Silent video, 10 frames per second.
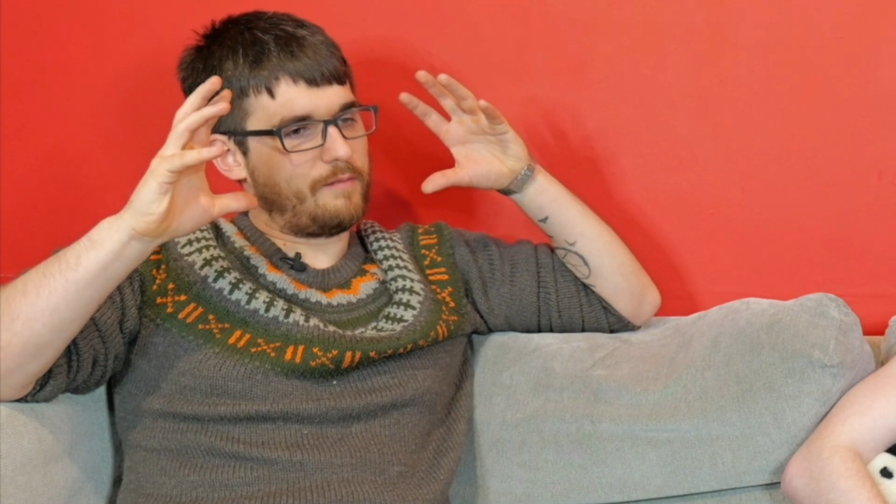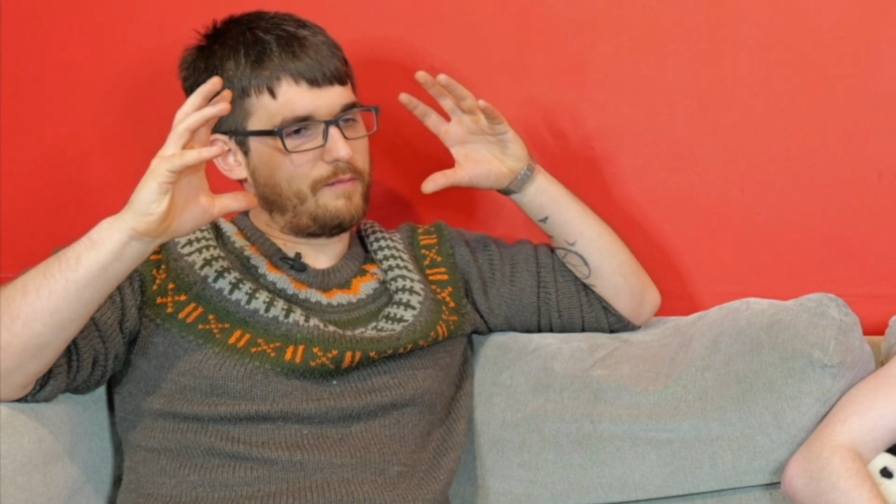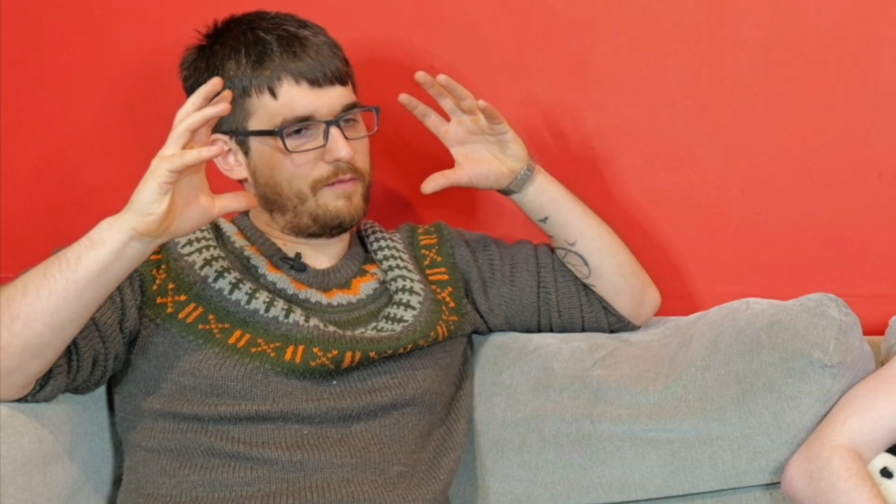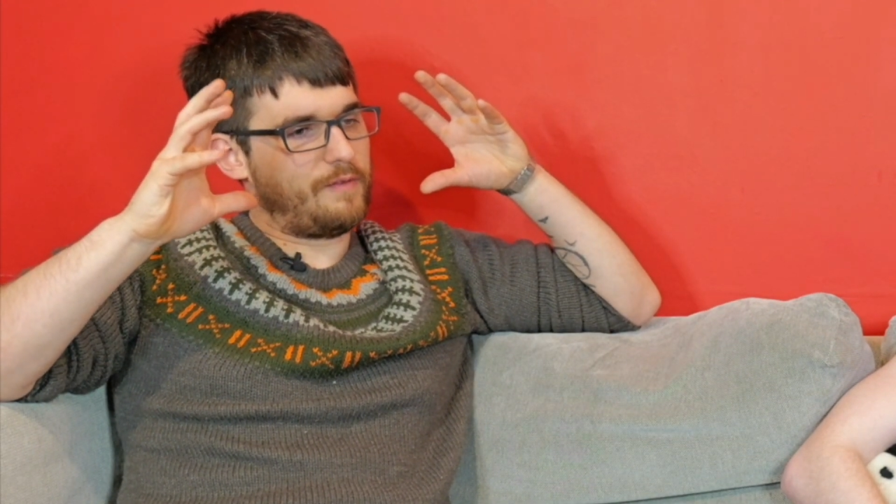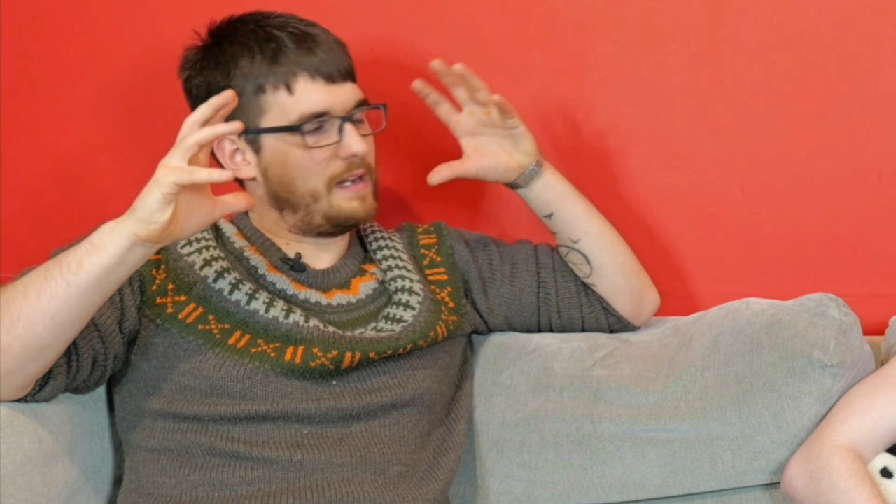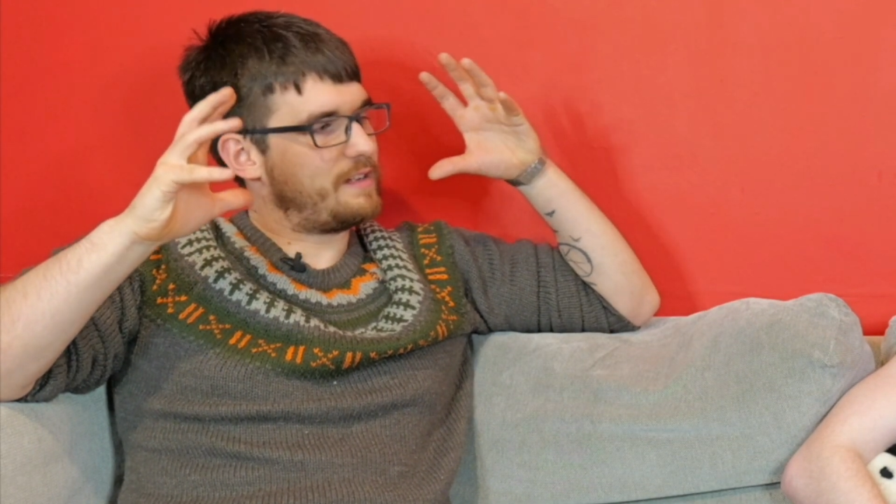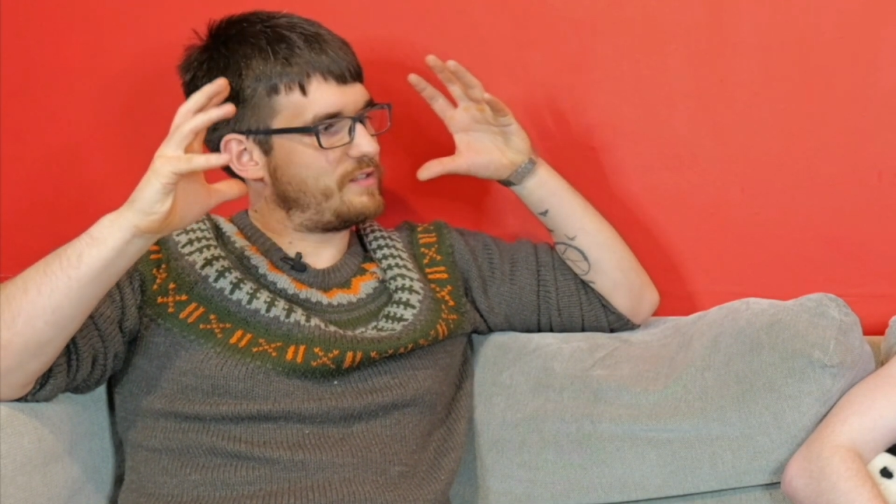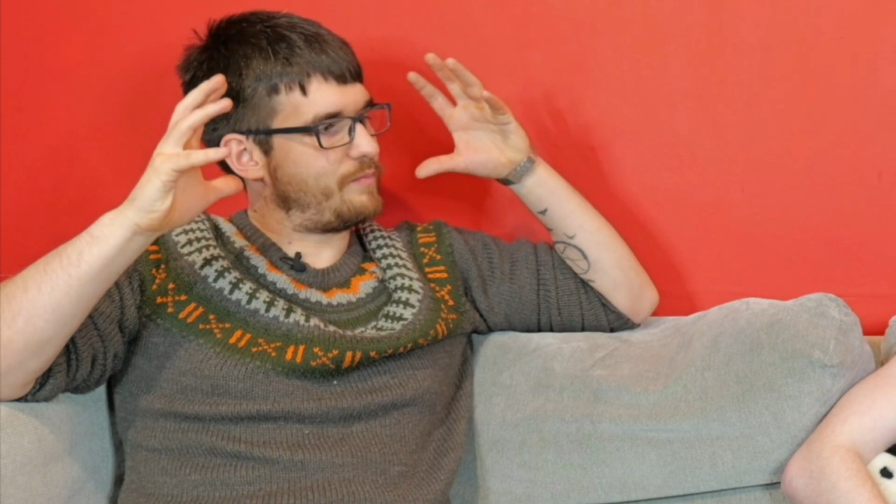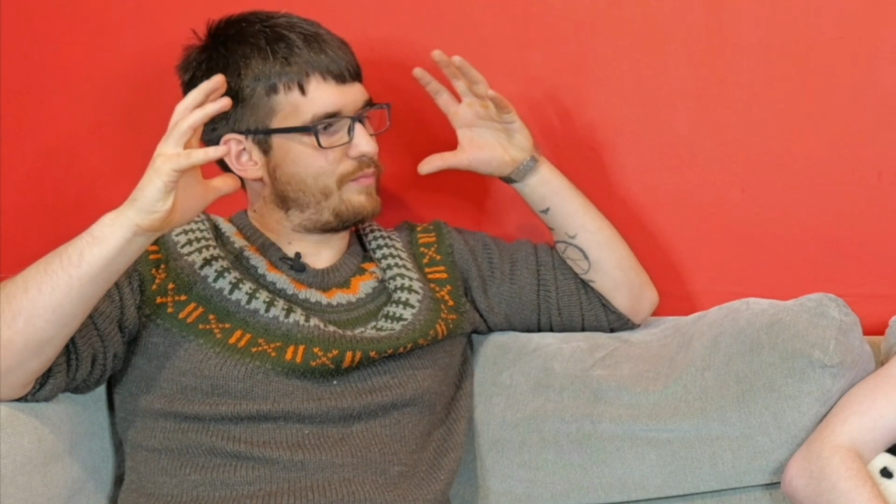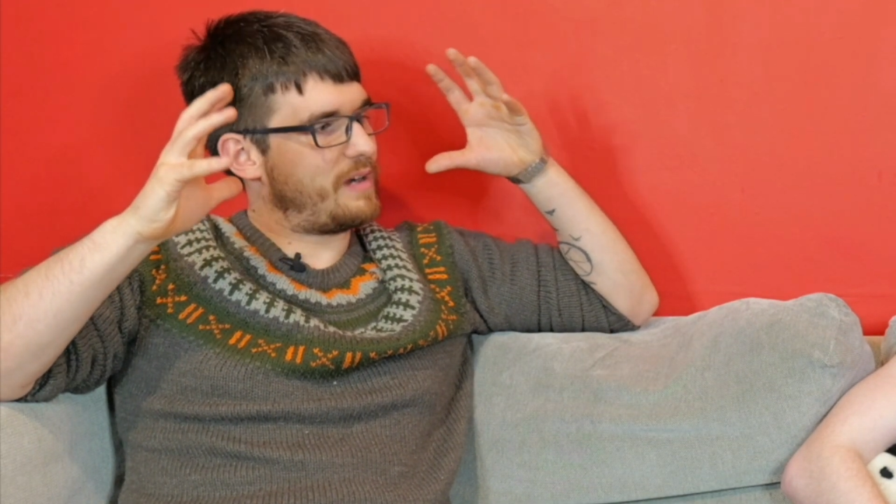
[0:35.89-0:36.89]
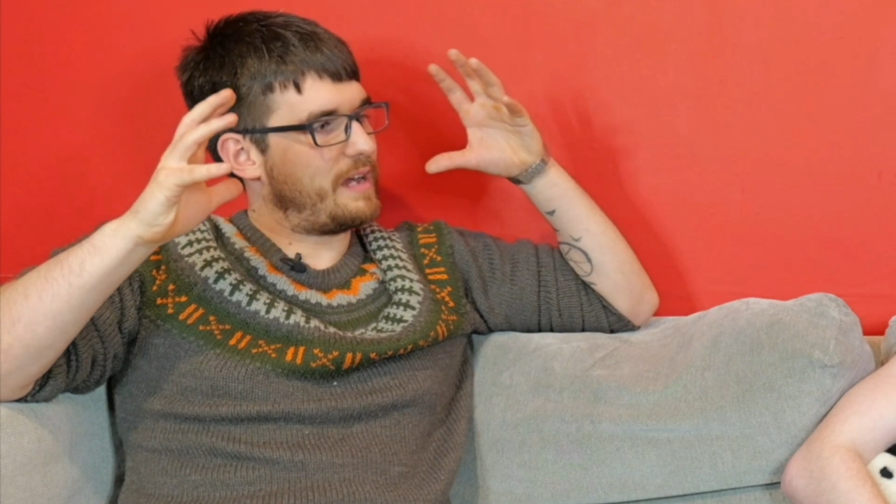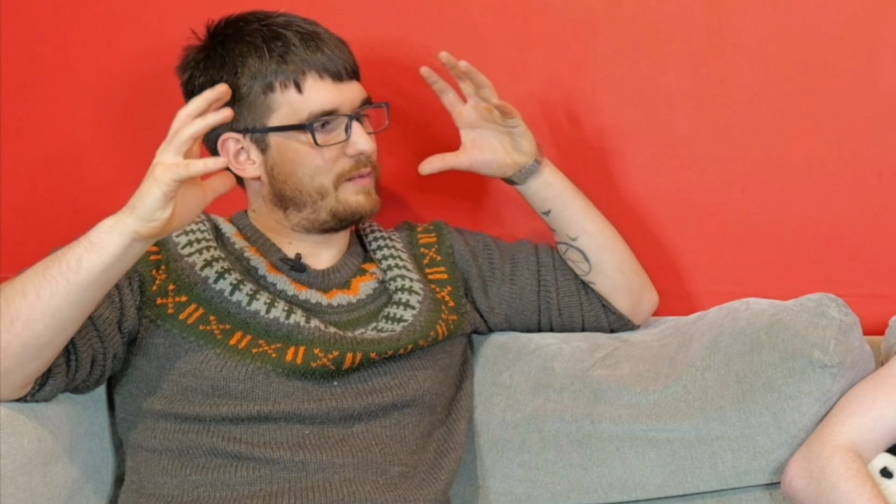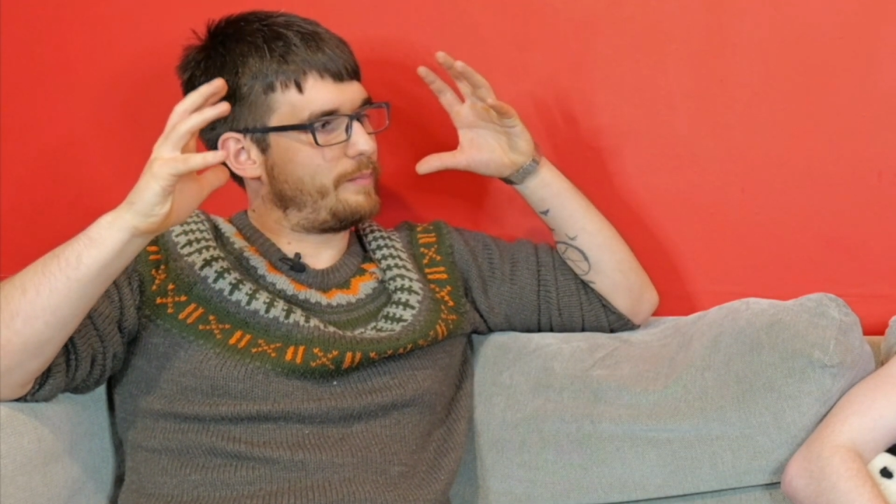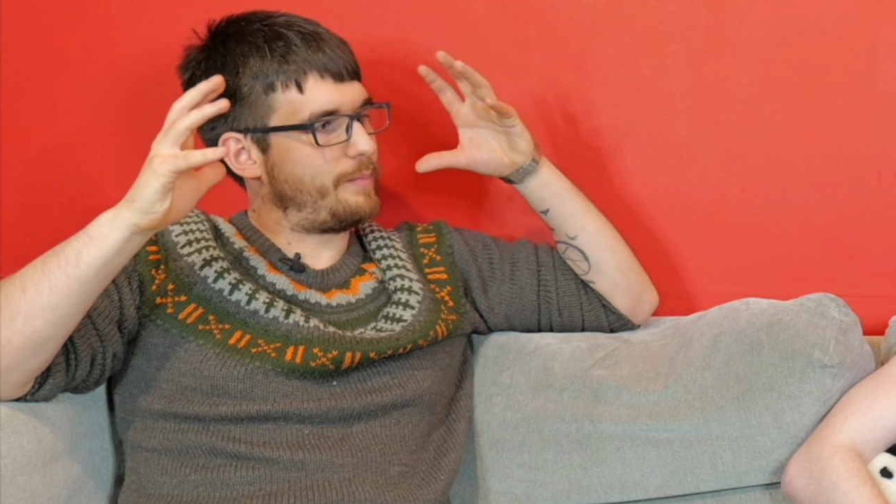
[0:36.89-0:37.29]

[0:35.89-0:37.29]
feelings of pride